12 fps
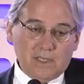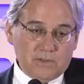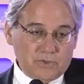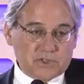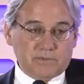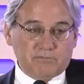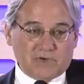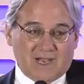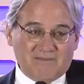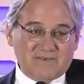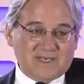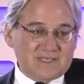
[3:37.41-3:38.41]
which in
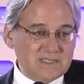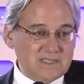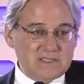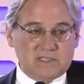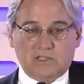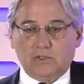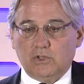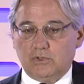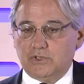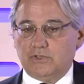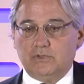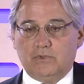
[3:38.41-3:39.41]
Providence is
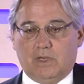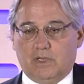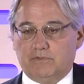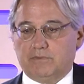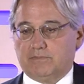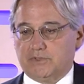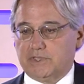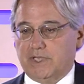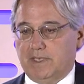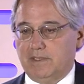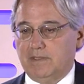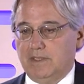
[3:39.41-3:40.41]
close to
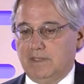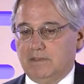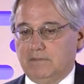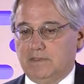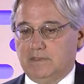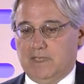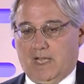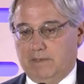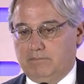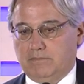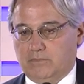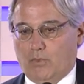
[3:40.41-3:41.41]
100%
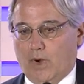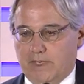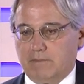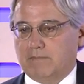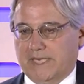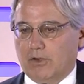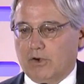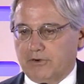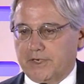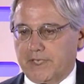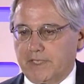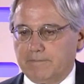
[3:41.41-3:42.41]
non-white
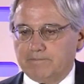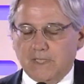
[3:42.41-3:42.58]
minority.